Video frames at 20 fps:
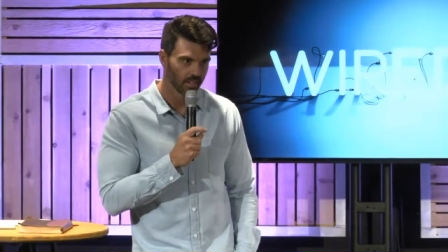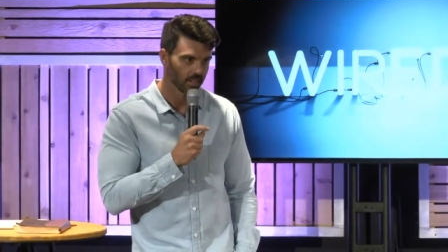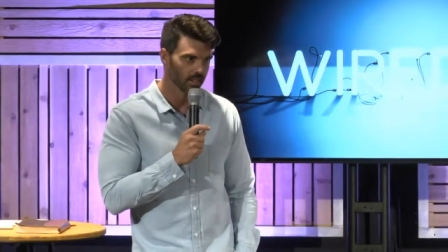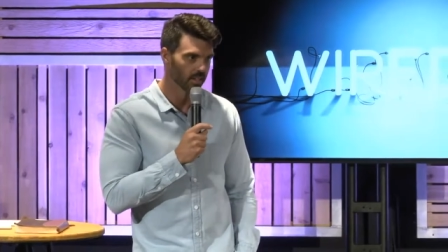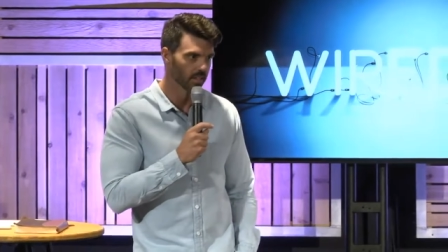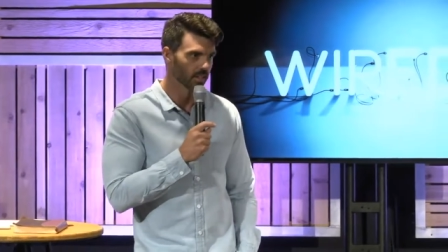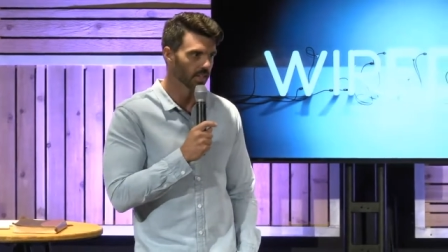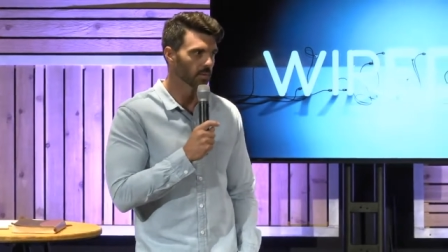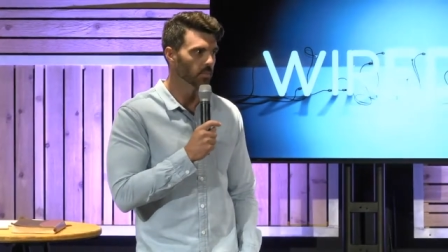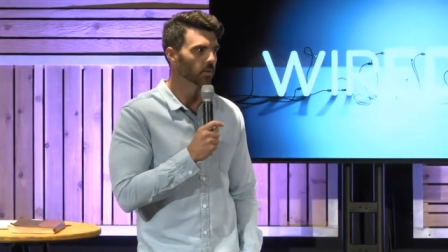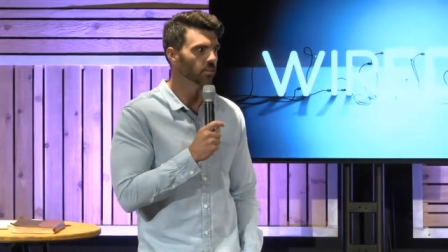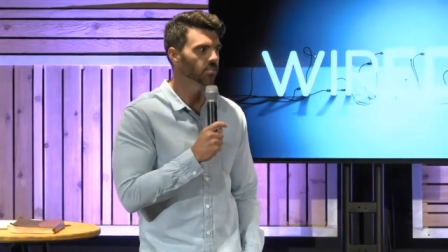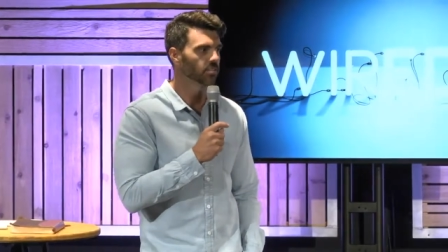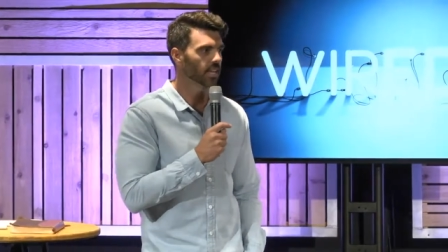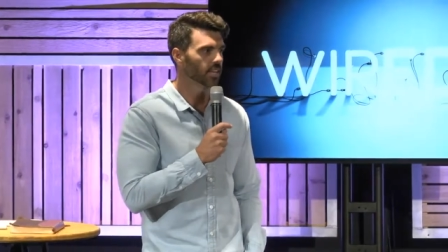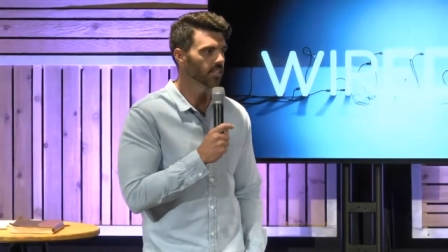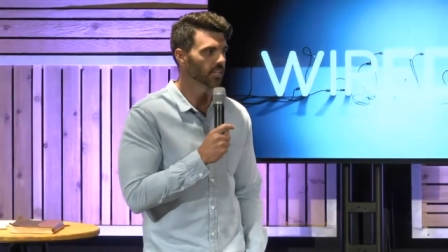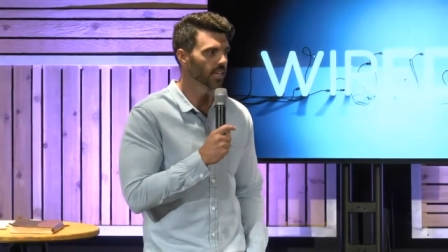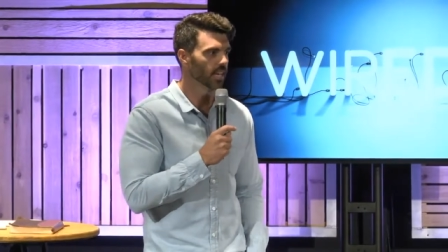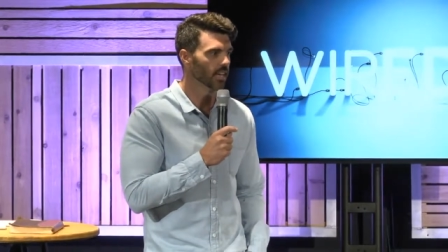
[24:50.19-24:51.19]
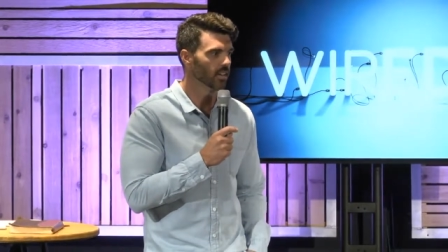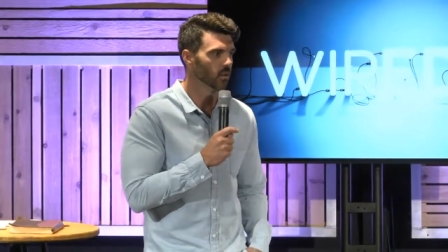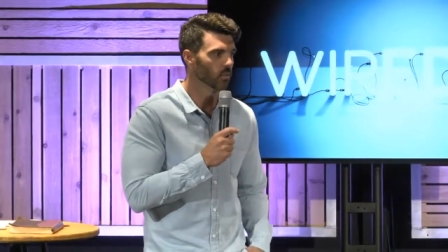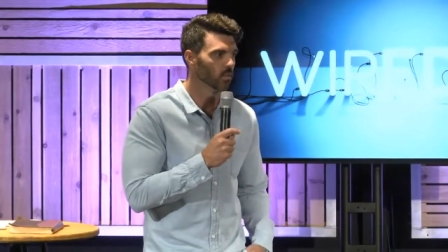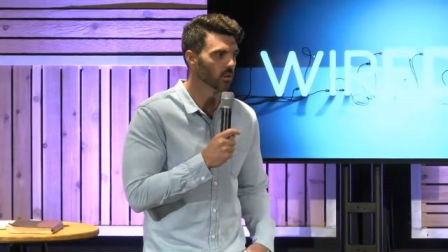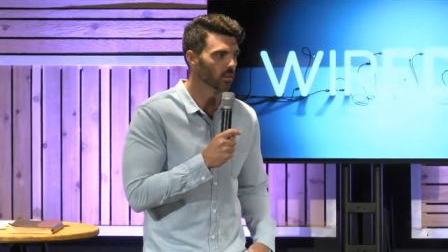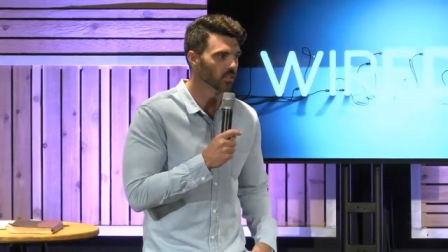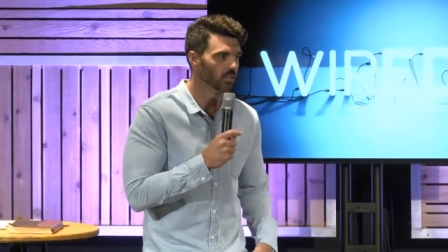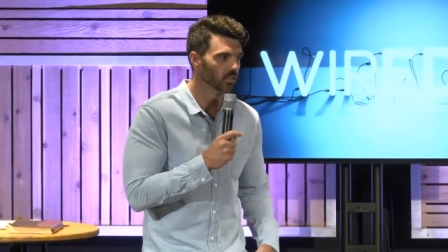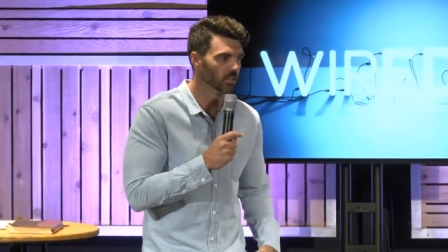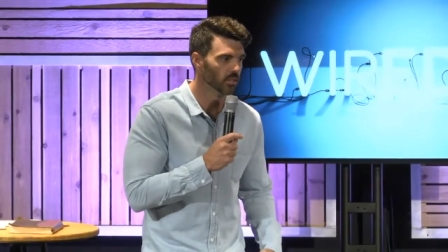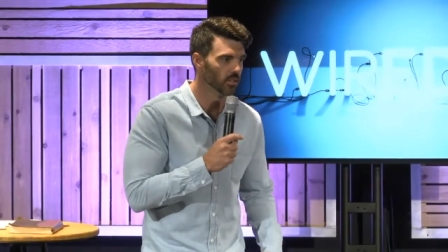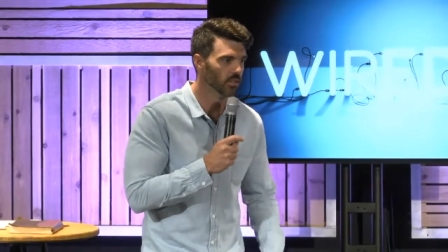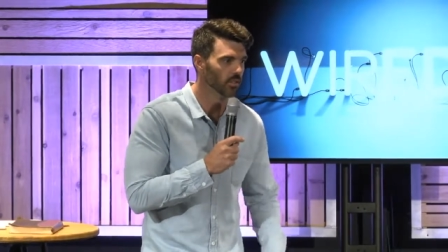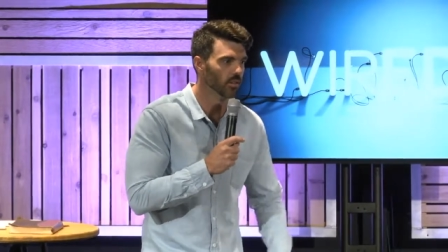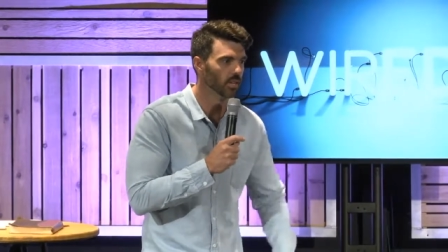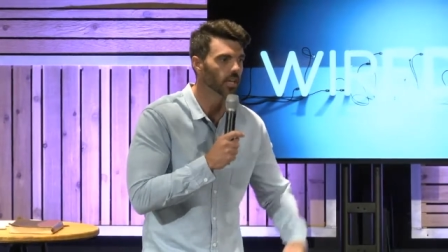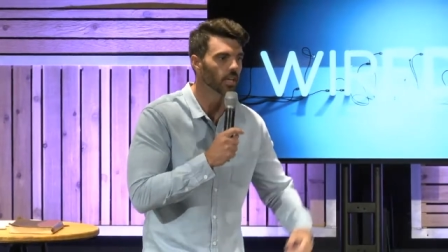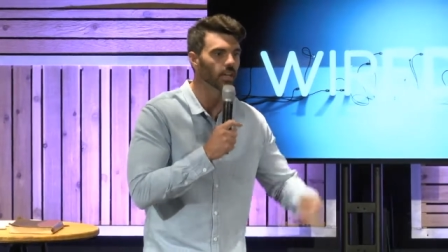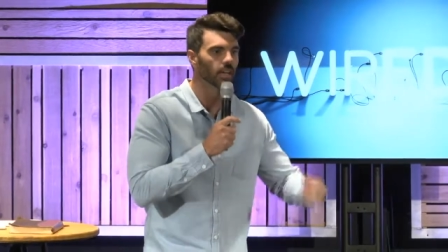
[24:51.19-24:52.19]
Come on, say it together. One, two,
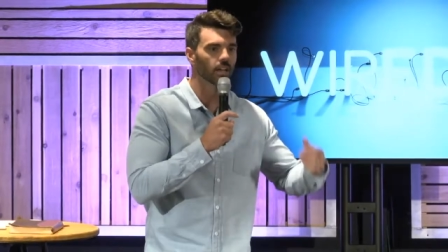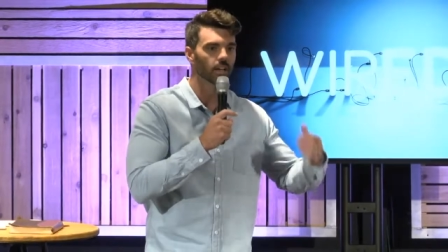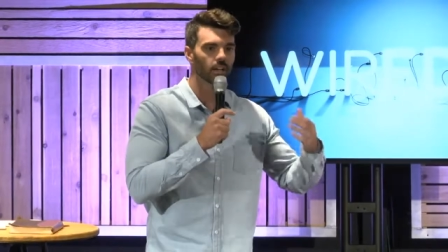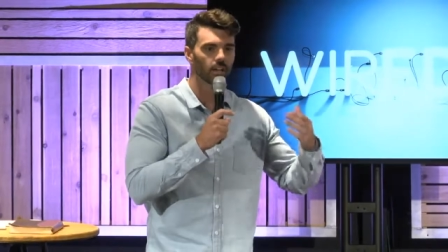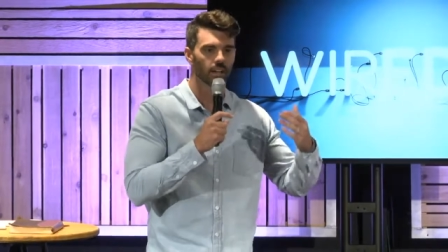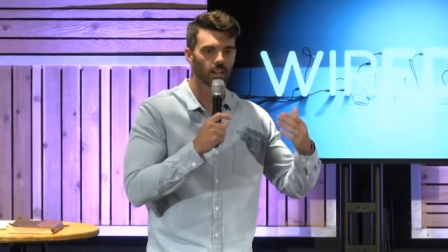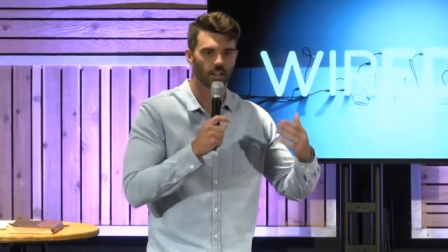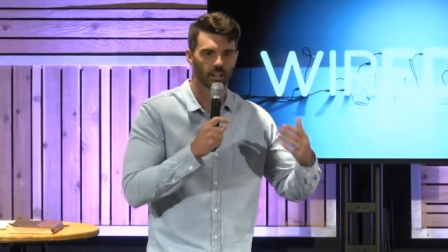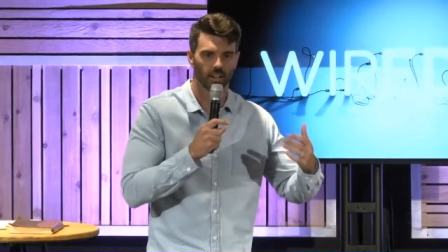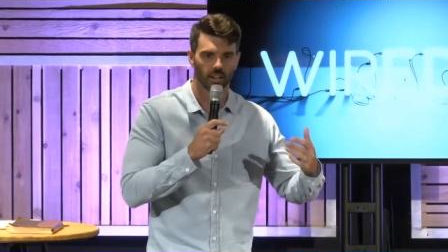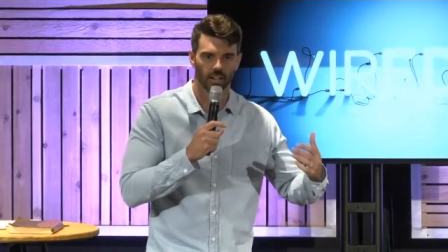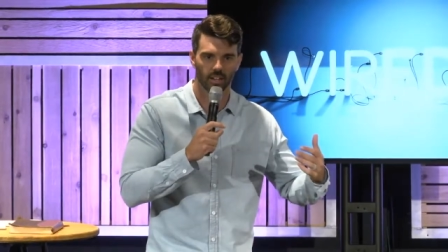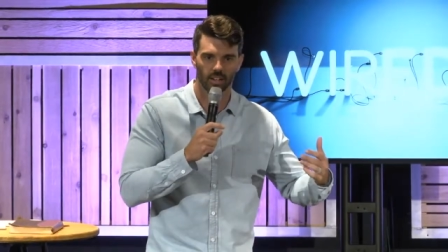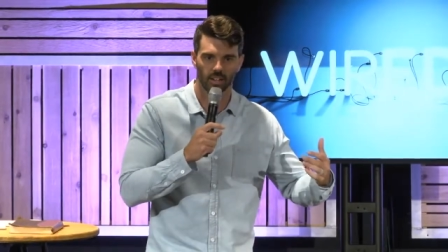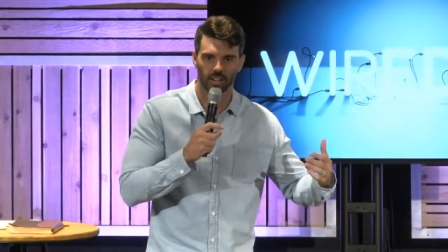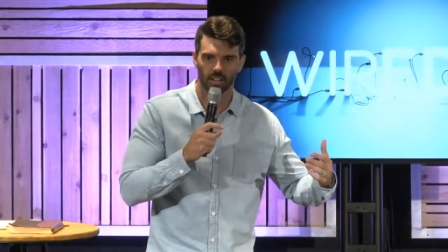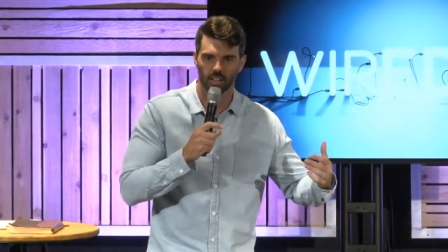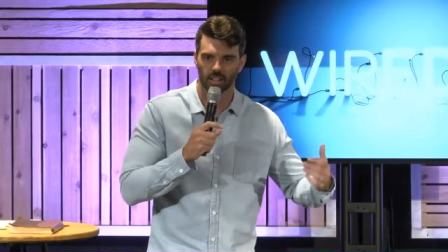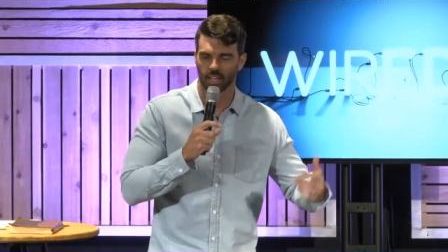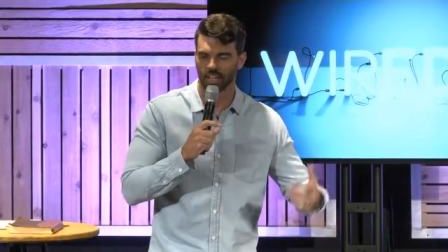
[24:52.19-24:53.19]
three. I